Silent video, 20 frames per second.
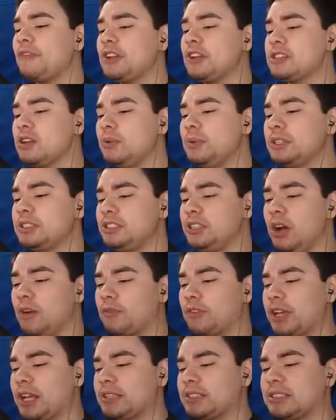off, and as always,
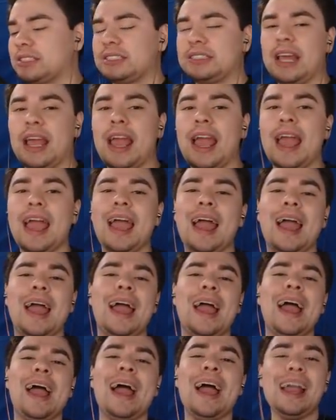don't forget to
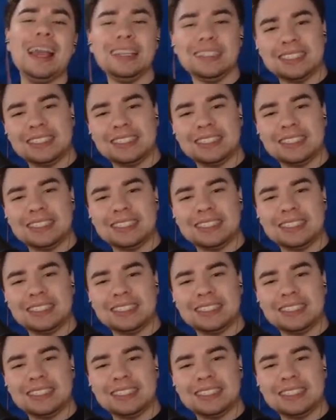stay